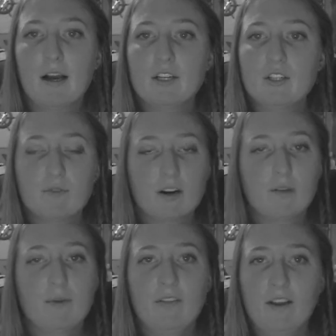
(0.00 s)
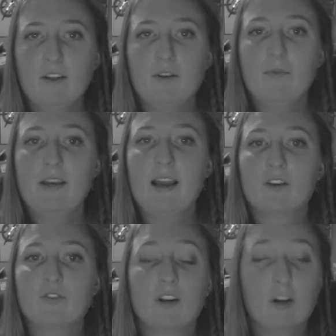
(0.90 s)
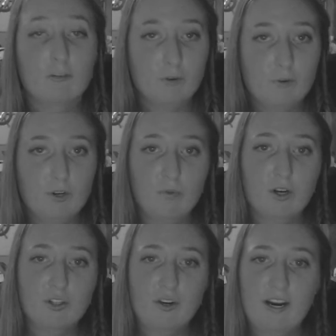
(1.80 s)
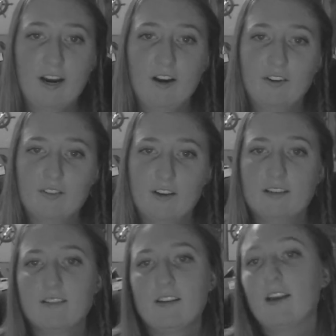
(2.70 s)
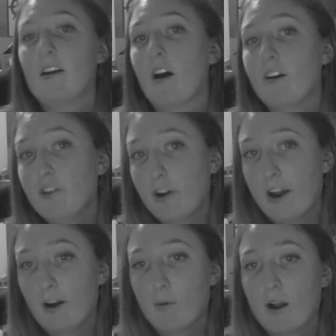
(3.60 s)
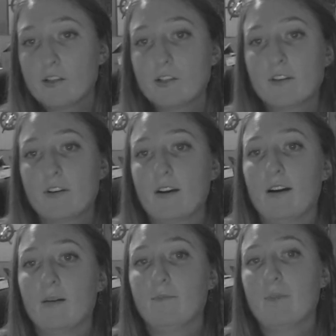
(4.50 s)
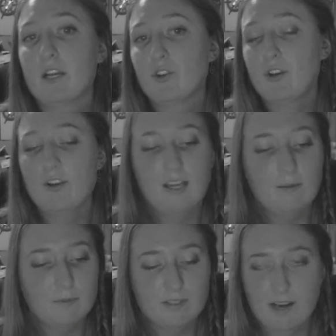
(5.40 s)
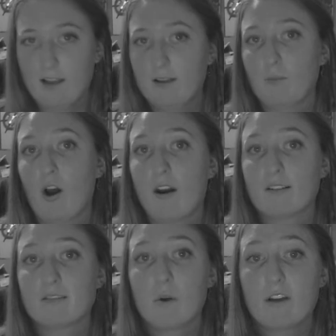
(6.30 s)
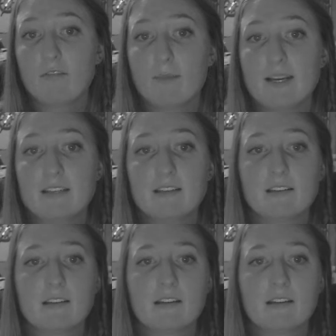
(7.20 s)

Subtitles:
I just recommend that you be extra careful when you brush your hair so that it doesn't get caught on your hairbrush. Make sure you keep styling products away from it.